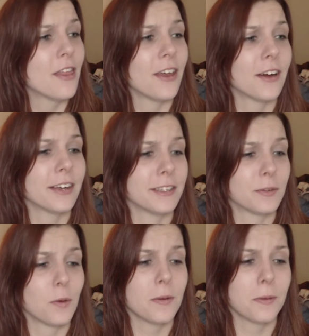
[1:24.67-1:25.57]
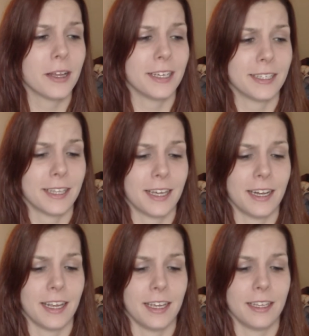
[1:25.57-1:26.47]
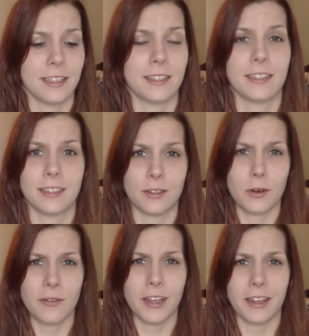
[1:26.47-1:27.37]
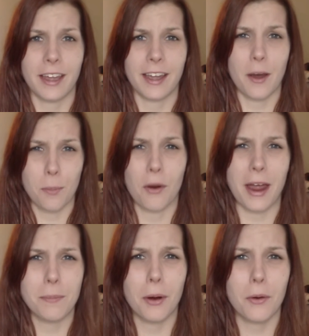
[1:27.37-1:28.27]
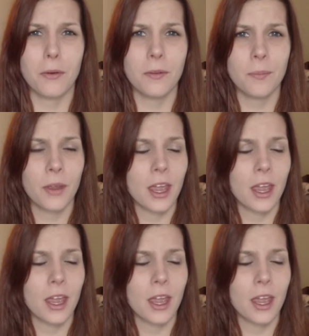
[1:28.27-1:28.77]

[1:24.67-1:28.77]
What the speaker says: there is one place that is serving like a bread bowl